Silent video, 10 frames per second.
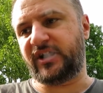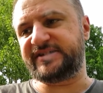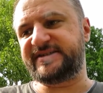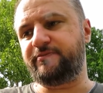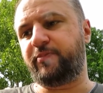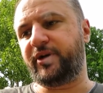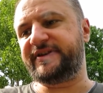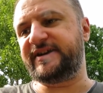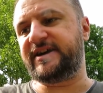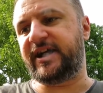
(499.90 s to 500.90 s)
At some
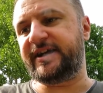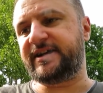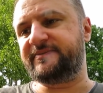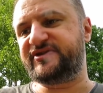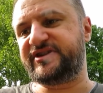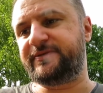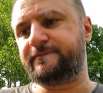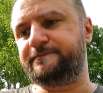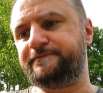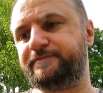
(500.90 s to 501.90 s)
point, a guy comes
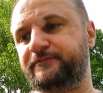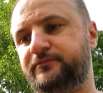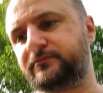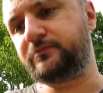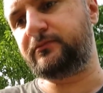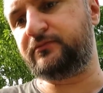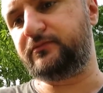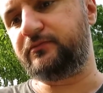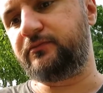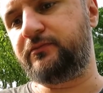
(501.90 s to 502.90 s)
in,
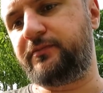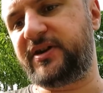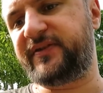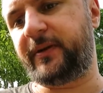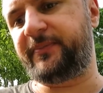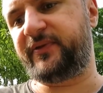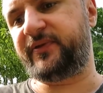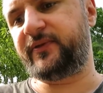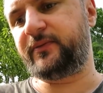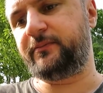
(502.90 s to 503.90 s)
picks up
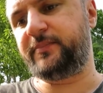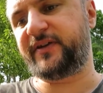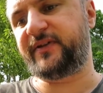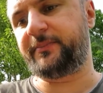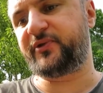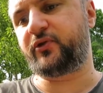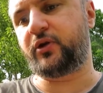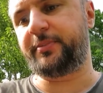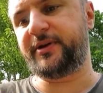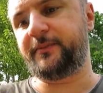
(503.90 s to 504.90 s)

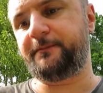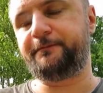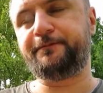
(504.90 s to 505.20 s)
Scorpion.